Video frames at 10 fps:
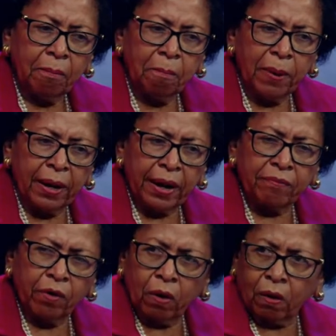But
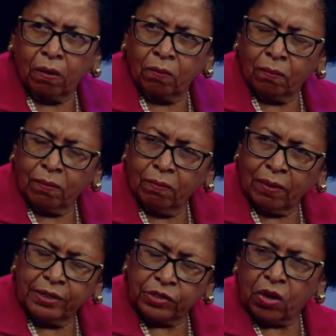I've
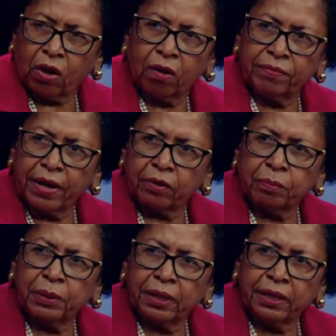always carved out a
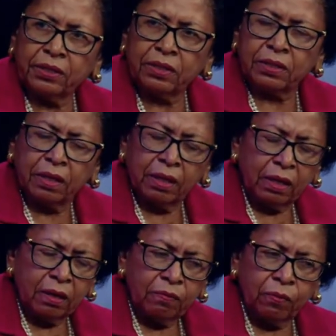place
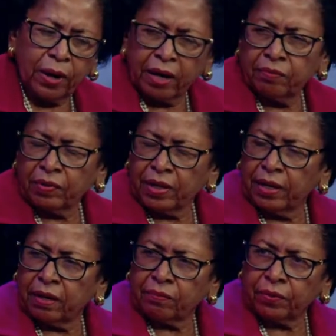for
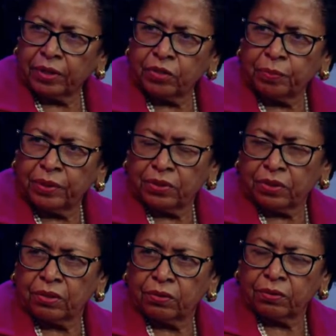advocating for
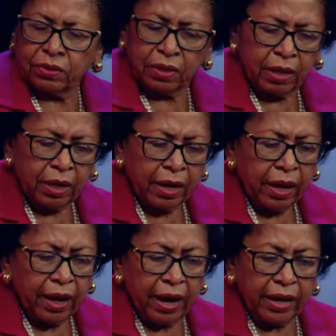HBCUs,
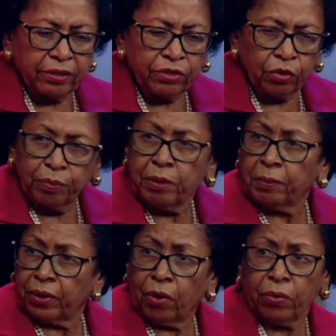and so people
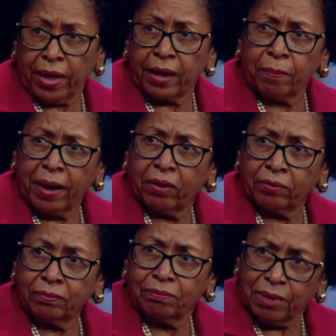know that about
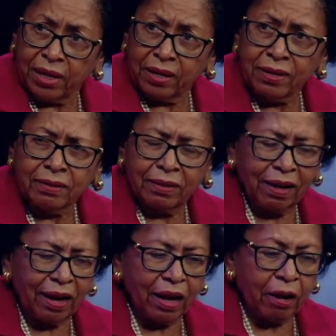me.
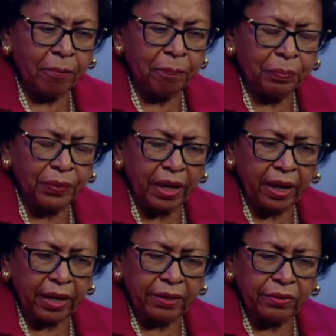Mm-hmm. Um,
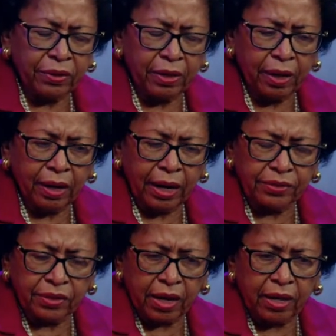and uh, as
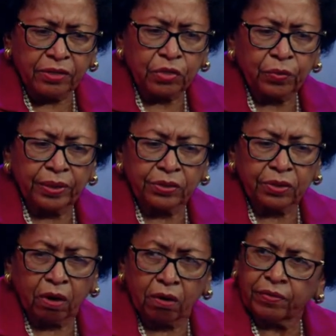a consequence,
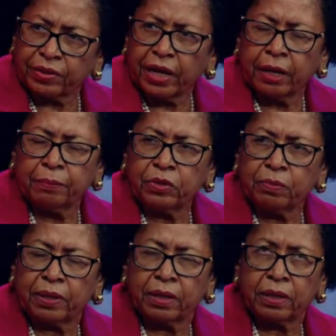Harvard came to
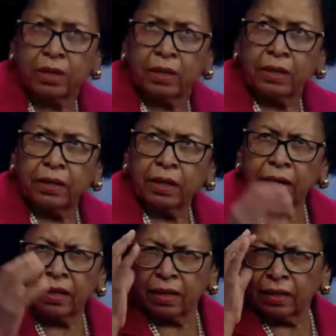me
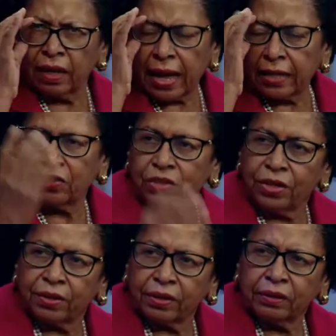uh, last
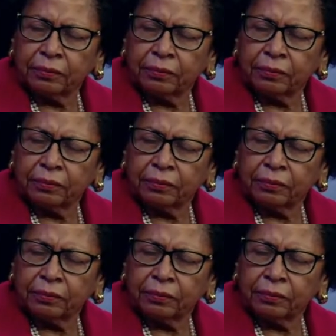year